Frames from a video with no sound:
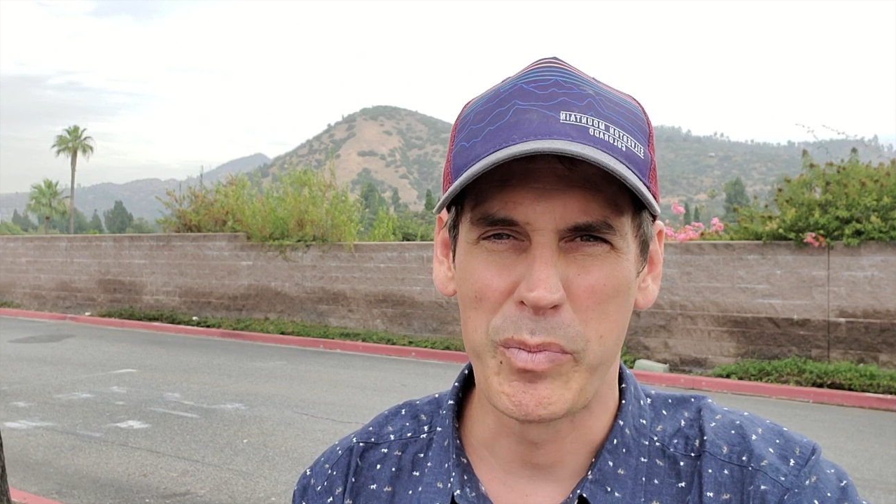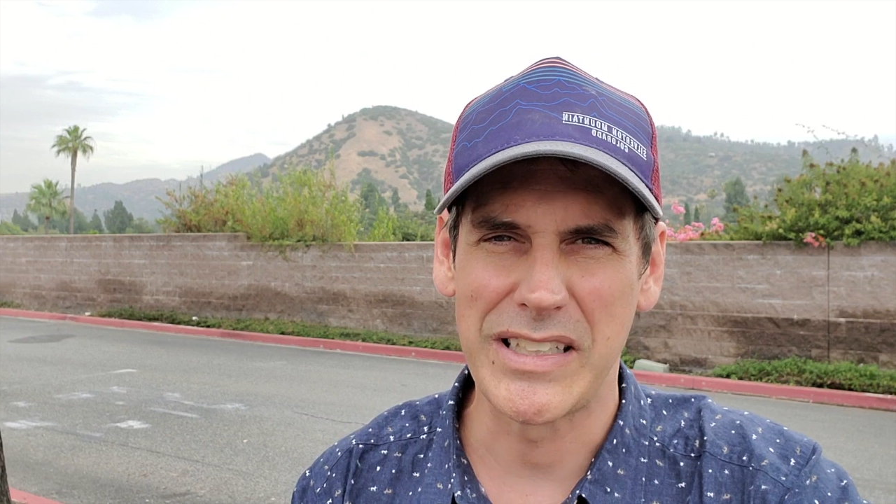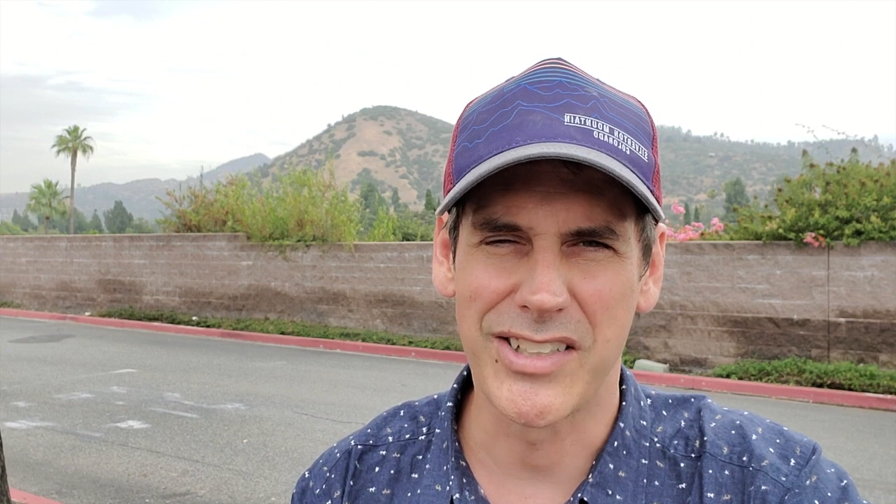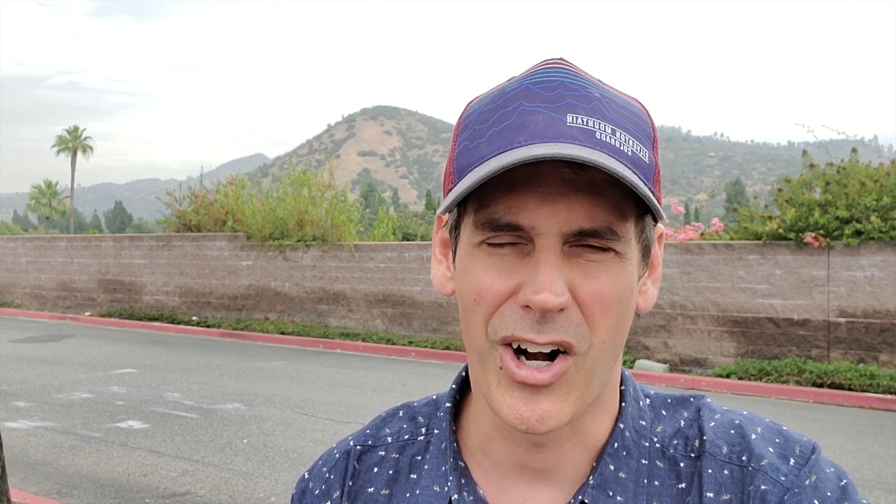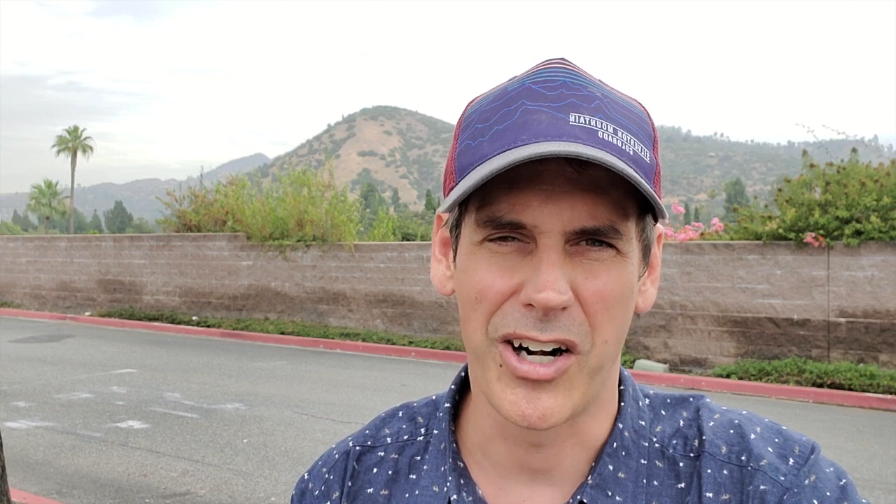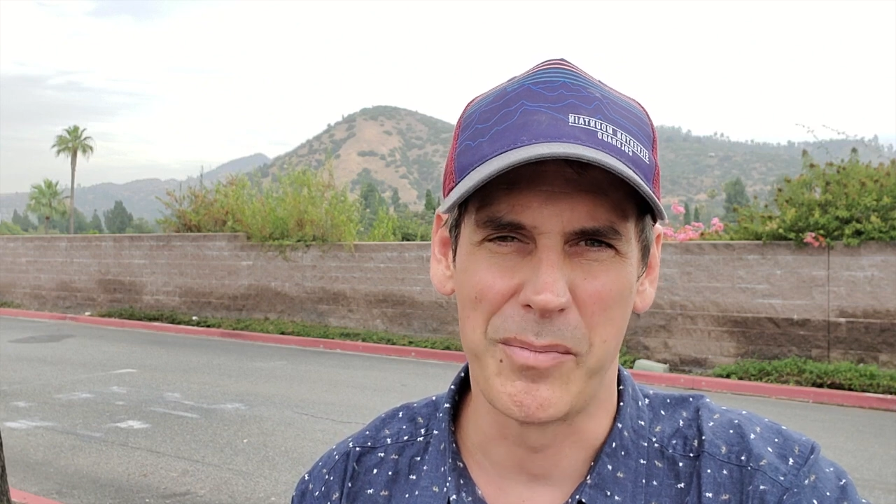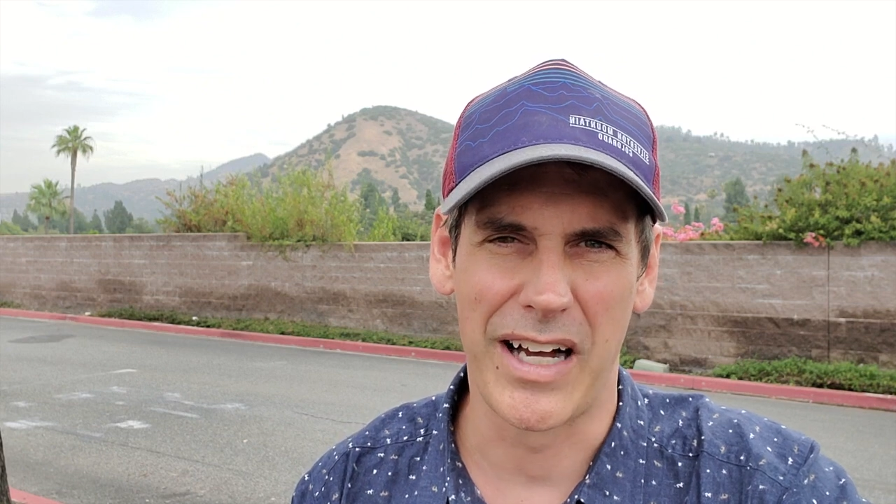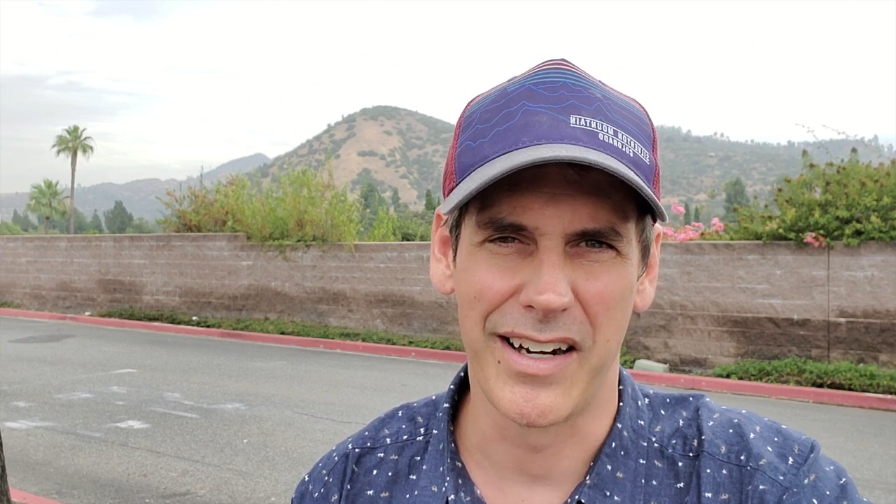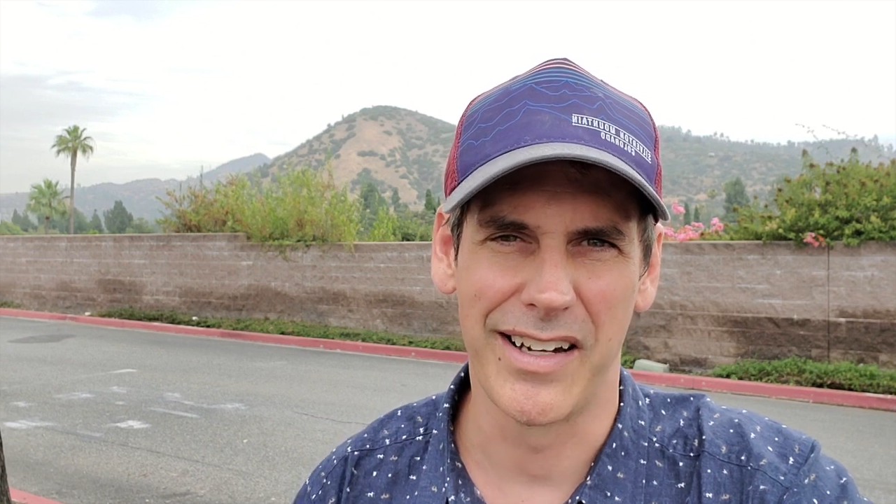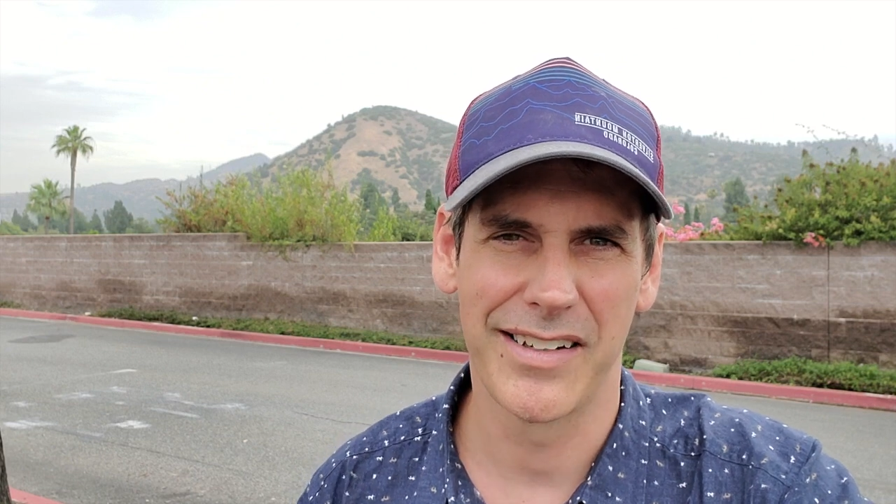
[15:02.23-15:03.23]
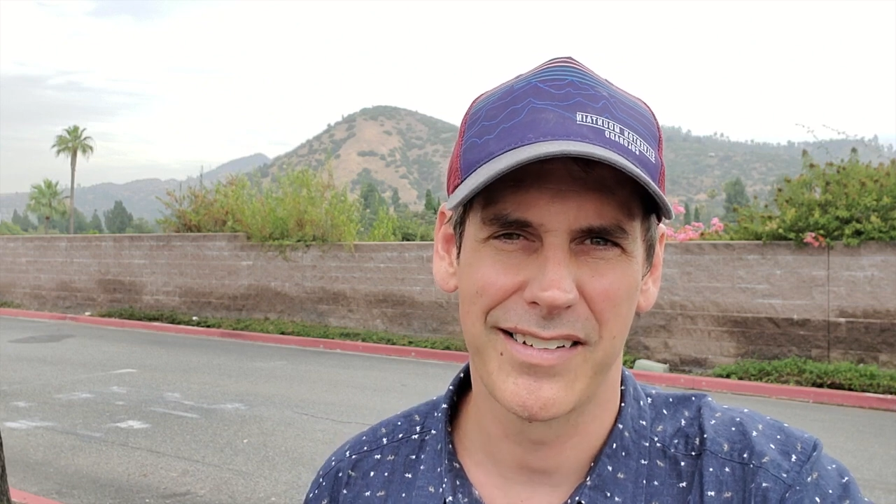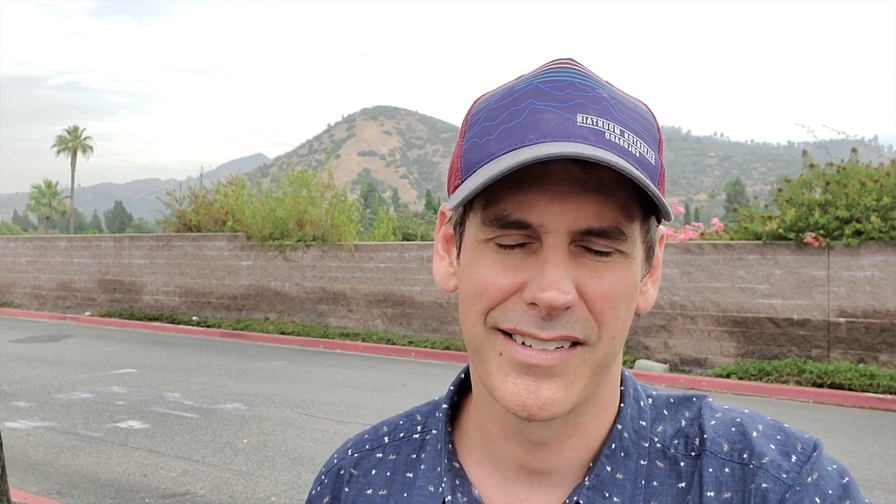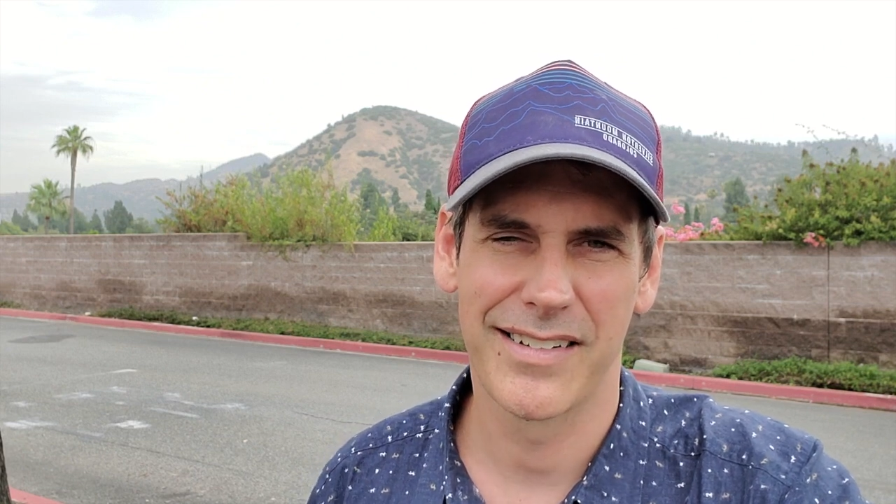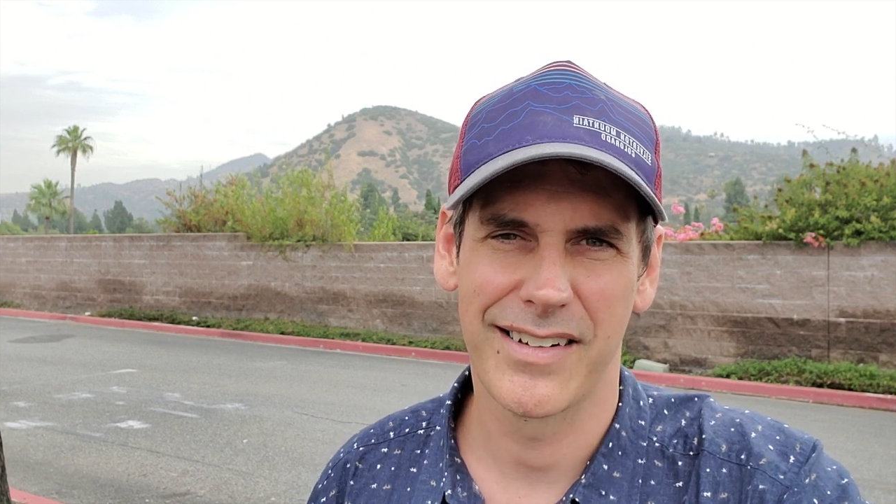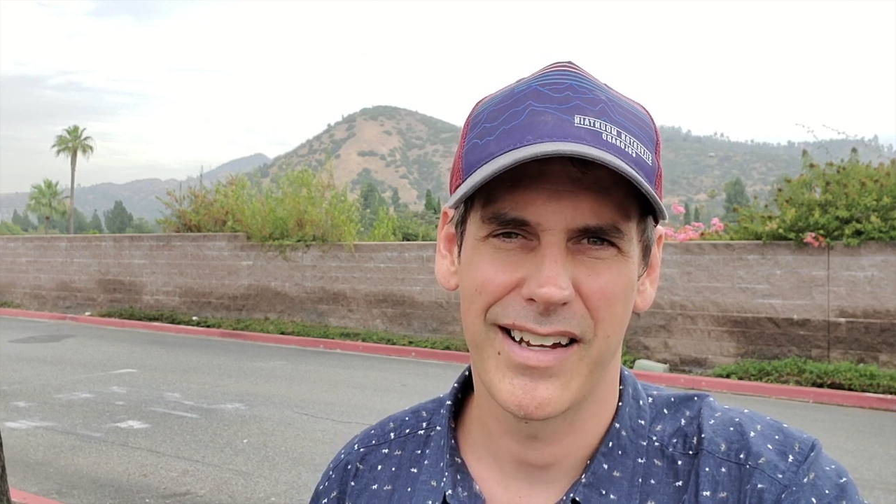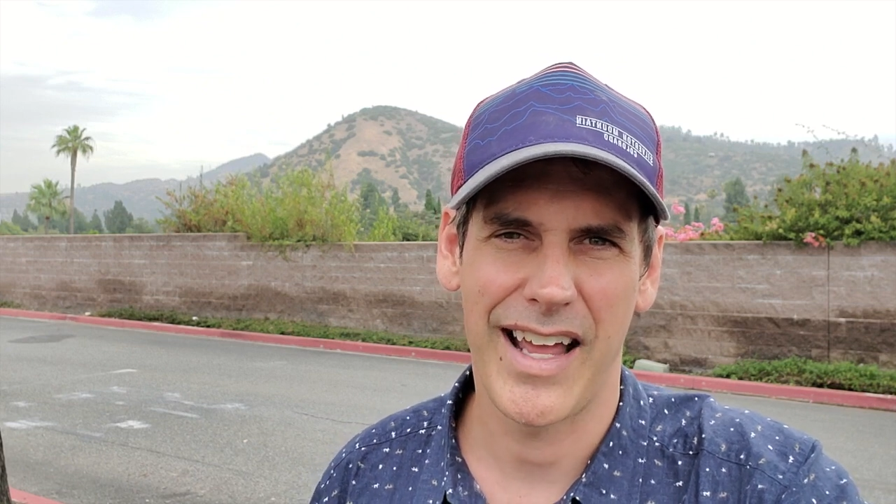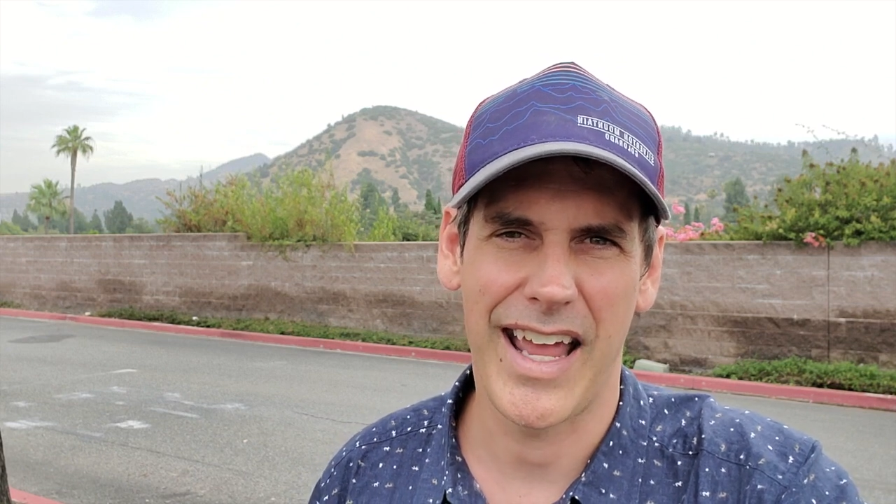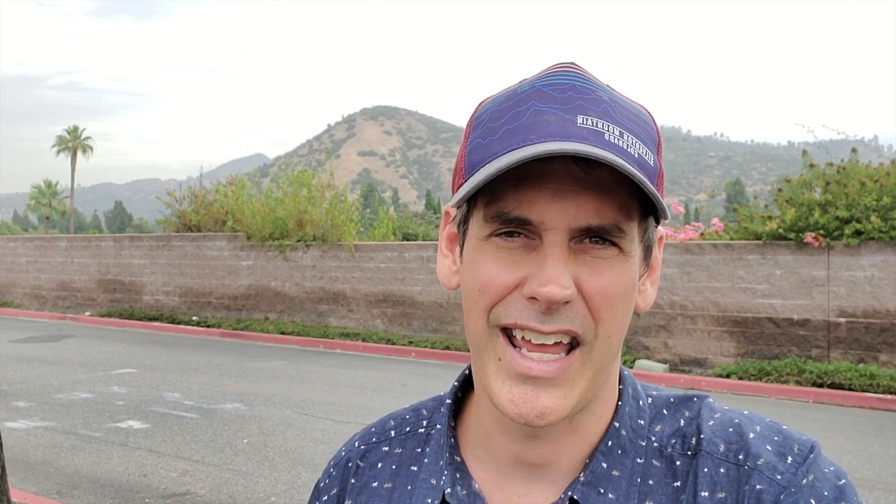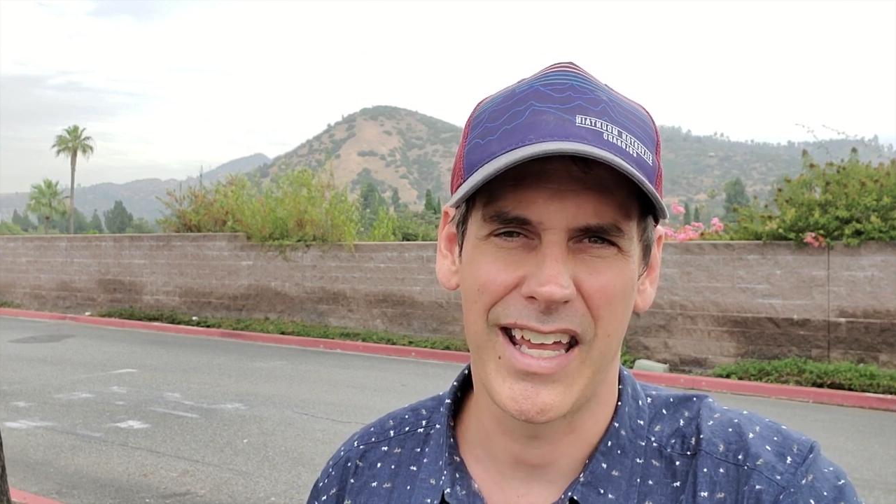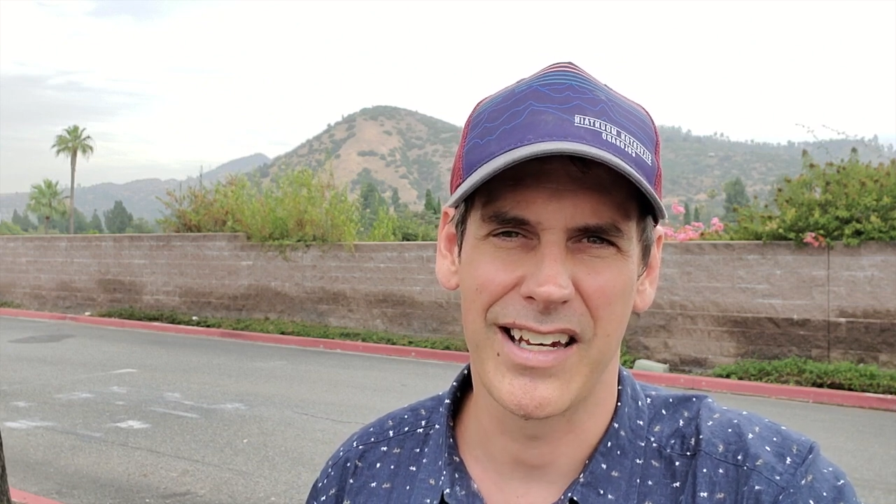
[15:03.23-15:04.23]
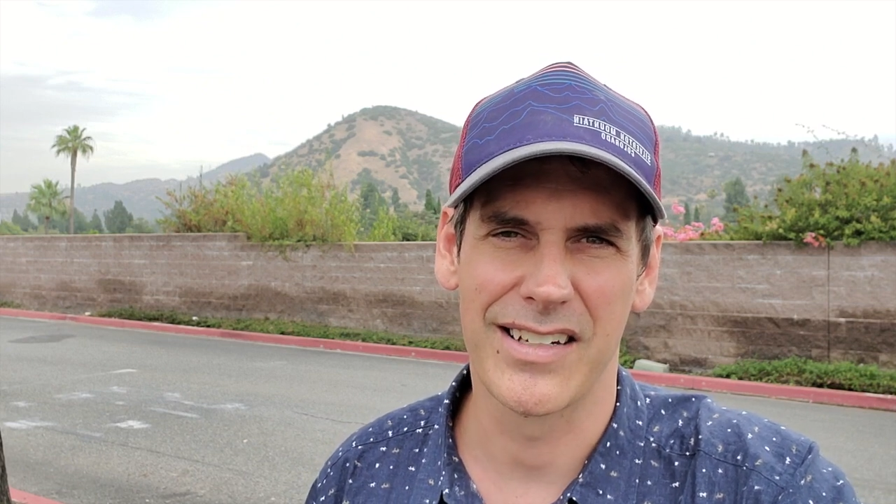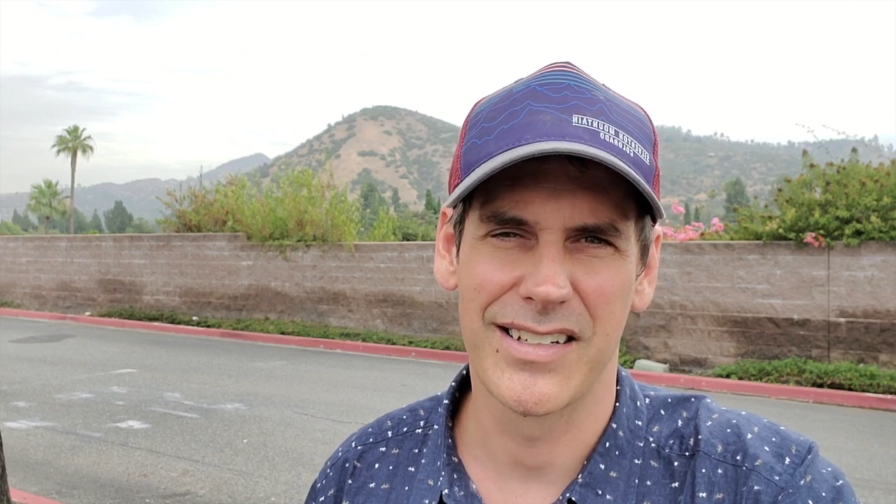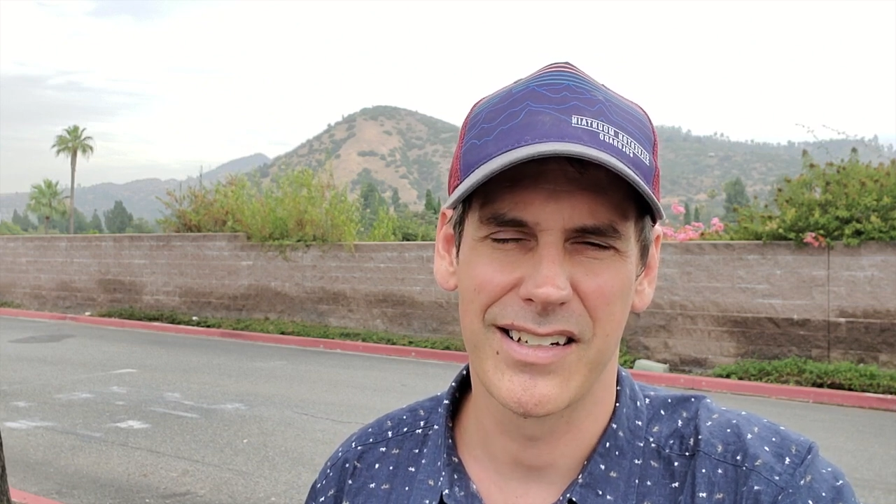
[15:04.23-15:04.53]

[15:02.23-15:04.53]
sorry about it, and